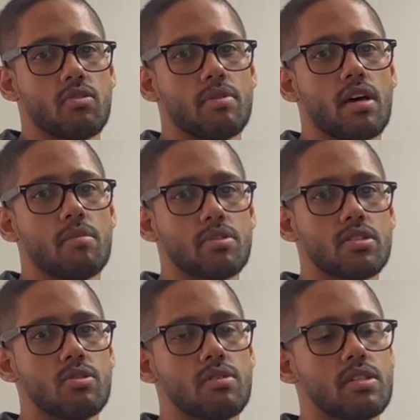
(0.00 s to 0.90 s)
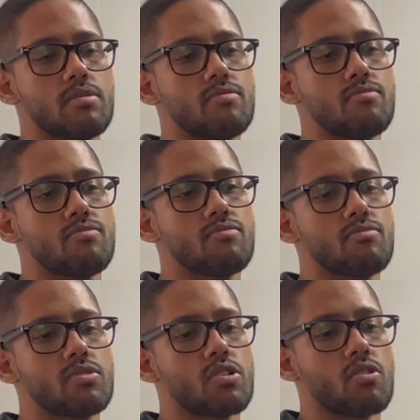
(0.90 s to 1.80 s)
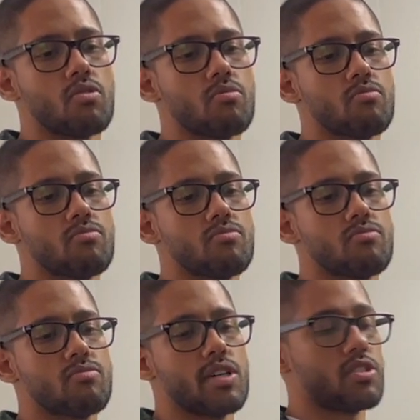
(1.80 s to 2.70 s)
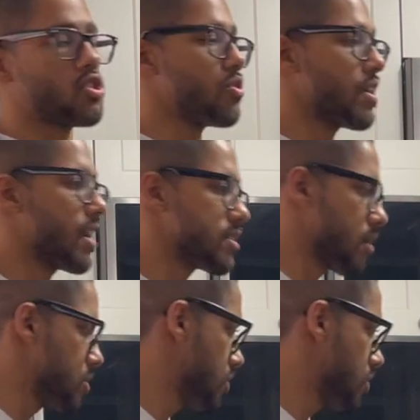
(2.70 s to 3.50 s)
bit of hummus to it. So I'll just show you guys how I do